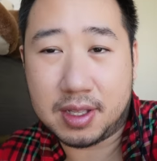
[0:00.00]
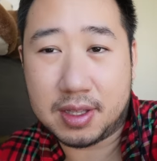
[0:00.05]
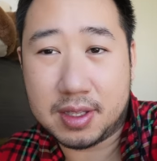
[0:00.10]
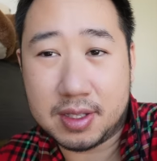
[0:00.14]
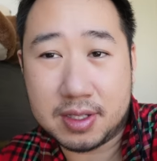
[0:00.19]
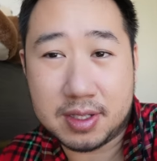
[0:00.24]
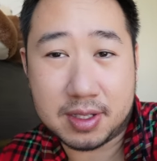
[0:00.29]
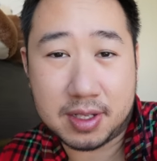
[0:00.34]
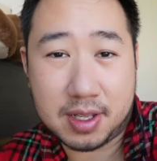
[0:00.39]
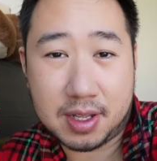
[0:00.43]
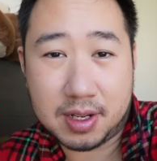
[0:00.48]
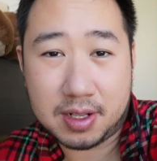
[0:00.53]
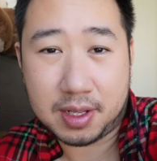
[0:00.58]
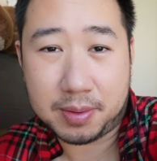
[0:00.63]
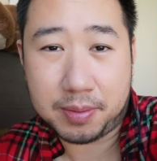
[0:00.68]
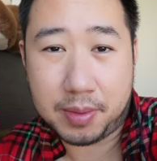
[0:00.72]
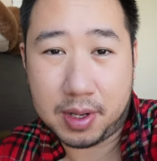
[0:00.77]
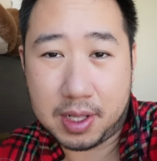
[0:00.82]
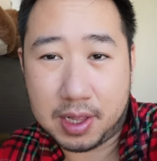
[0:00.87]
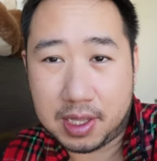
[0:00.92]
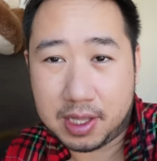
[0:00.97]
And this is kind of like
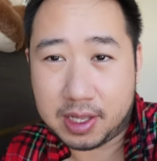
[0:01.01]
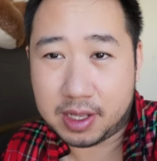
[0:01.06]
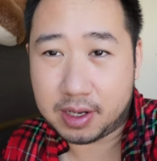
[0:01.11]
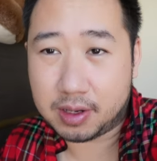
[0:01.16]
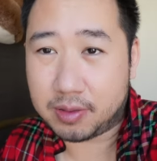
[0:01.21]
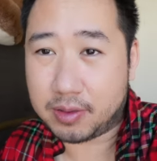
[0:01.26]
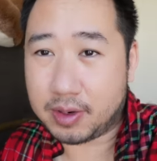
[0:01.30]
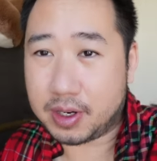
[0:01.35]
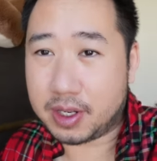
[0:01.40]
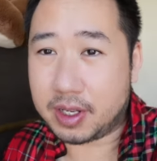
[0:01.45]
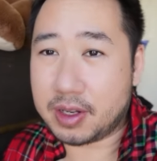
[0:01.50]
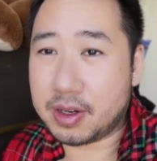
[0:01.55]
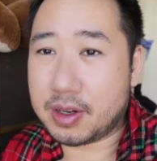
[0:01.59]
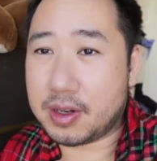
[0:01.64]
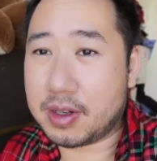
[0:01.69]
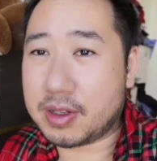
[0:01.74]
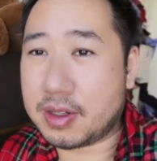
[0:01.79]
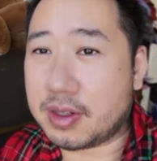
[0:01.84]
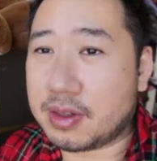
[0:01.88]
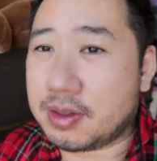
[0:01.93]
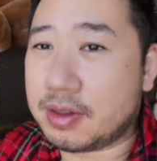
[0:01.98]
my layout right
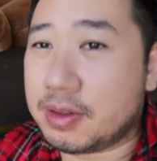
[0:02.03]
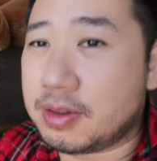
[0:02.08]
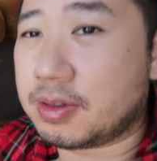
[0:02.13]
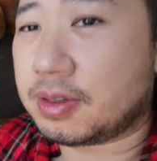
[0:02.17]
here. So